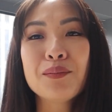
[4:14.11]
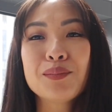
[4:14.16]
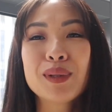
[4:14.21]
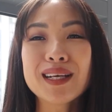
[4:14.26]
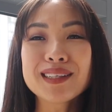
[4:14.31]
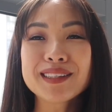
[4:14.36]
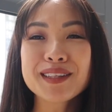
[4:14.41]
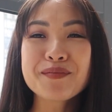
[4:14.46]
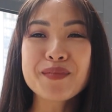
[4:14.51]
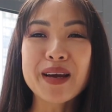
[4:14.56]

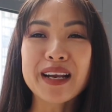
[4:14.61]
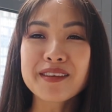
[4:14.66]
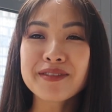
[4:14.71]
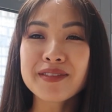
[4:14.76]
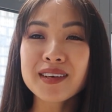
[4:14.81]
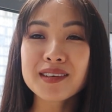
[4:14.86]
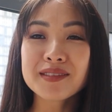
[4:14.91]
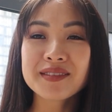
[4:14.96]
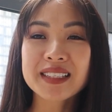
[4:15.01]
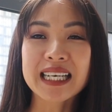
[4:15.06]
Plus, the
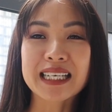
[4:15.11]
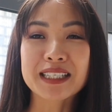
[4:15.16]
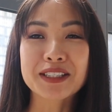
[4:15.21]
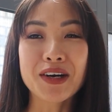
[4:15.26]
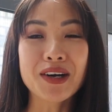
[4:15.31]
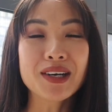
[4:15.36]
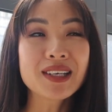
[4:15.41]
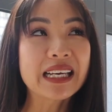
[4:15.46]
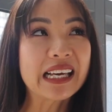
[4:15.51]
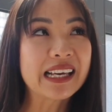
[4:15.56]
benefit of
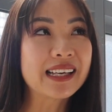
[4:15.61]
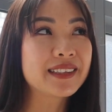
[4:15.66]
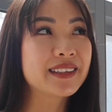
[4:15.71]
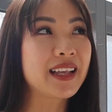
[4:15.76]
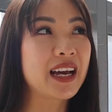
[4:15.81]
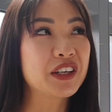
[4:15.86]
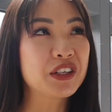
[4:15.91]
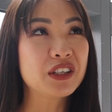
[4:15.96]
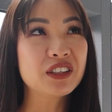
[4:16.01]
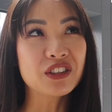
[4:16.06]
TikTok is
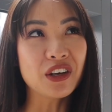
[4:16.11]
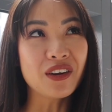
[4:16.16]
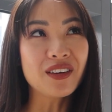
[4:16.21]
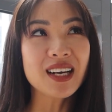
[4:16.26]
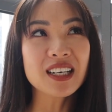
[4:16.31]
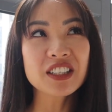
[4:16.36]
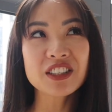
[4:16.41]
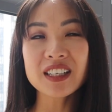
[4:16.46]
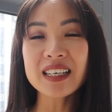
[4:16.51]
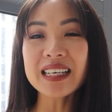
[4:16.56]
that you
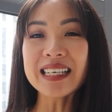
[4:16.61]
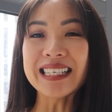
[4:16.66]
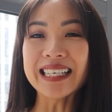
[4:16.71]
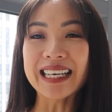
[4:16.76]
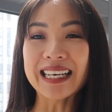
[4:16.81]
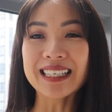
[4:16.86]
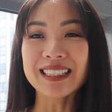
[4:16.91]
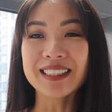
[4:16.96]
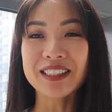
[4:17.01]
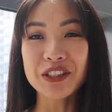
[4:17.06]
don't actually
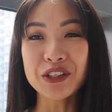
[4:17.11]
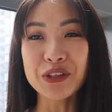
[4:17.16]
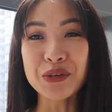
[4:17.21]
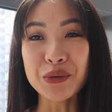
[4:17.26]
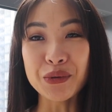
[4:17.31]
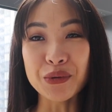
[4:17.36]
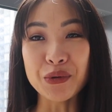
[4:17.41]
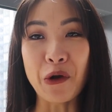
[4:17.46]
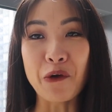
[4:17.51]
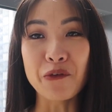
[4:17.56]
need
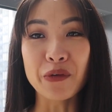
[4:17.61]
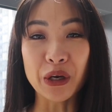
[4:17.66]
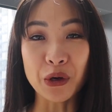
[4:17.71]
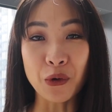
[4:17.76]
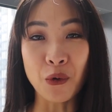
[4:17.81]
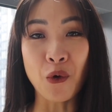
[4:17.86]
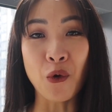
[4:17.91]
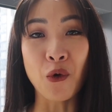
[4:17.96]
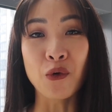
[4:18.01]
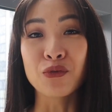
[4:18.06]
to
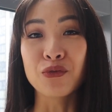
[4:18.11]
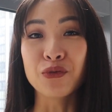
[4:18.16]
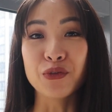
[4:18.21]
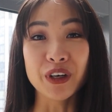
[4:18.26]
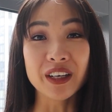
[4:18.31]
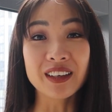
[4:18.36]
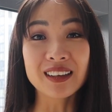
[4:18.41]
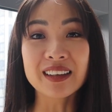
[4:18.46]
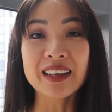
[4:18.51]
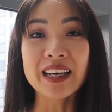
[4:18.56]
record
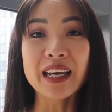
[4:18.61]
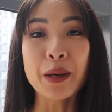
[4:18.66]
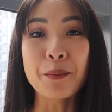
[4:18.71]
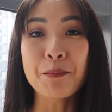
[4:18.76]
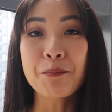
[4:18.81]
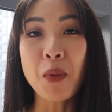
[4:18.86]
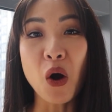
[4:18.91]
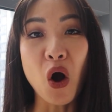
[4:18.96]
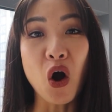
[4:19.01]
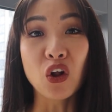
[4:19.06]
really
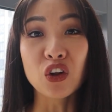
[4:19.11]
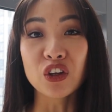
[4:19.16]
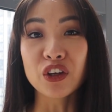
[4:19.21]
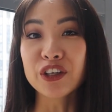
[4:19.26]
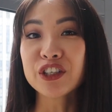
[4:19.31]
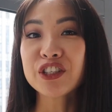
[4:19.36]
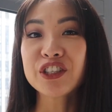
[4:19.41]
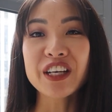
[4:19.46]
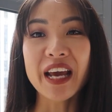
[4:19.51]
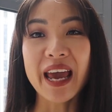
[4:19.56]

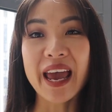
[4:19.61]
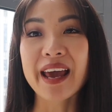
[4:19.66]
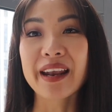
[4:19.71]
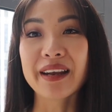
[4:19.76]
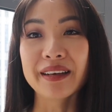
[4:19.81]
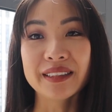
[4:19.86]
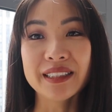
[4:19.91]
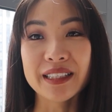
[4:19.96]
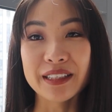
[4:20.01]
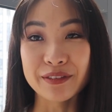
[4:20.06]
polished,
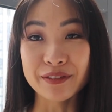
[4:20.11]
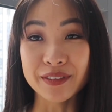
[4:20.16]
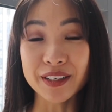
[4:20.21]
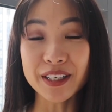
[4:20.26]
edited